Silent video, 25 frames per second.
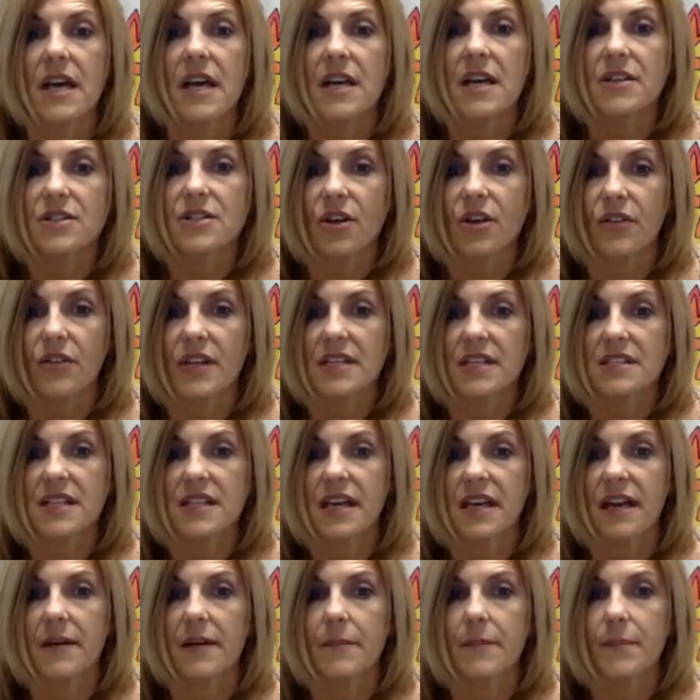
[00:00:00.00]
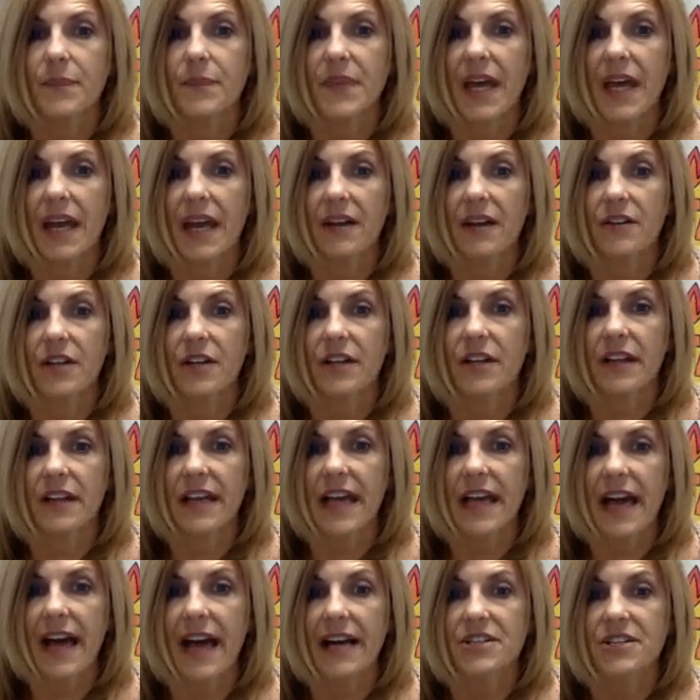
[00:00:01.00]
So these that kind of look like a
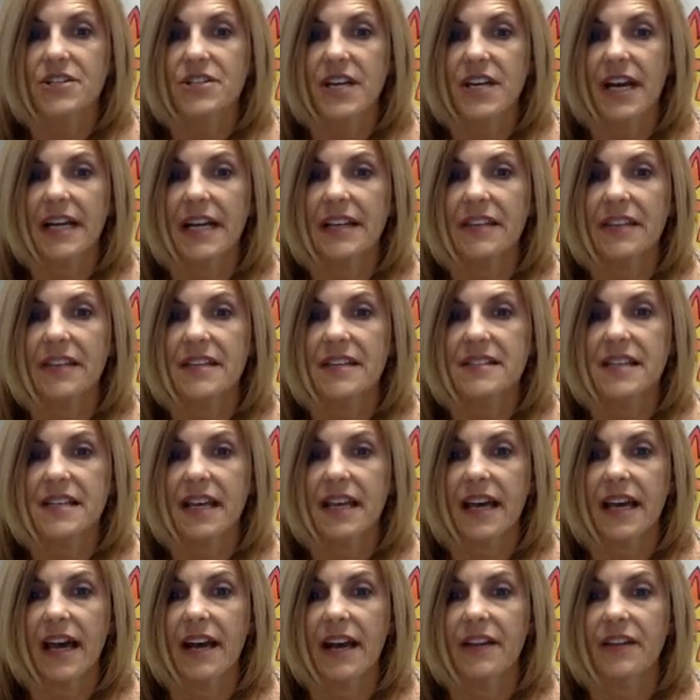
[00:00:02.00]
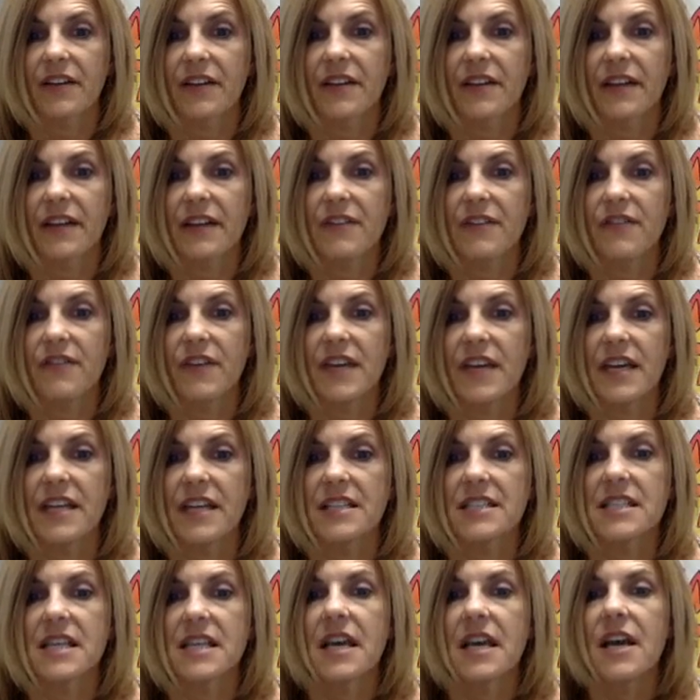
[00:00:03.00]
hashtag and these that kind of look like
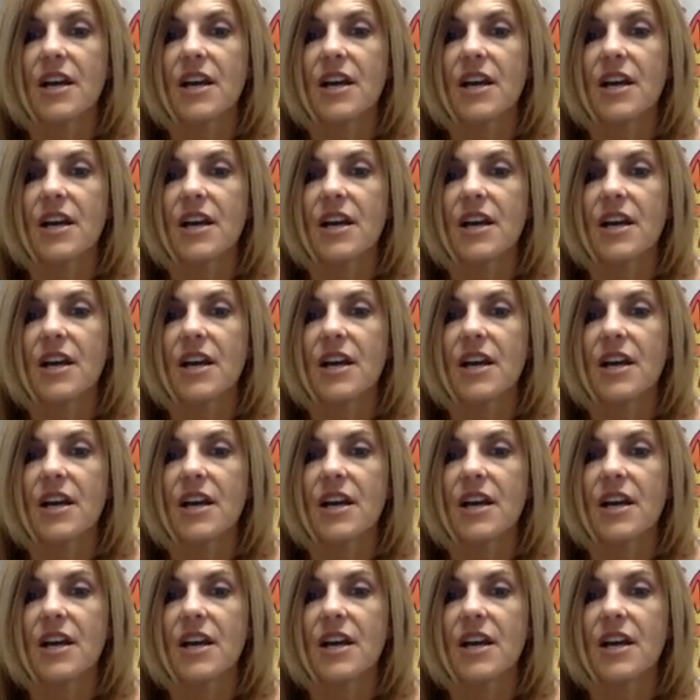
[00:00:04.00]
V's.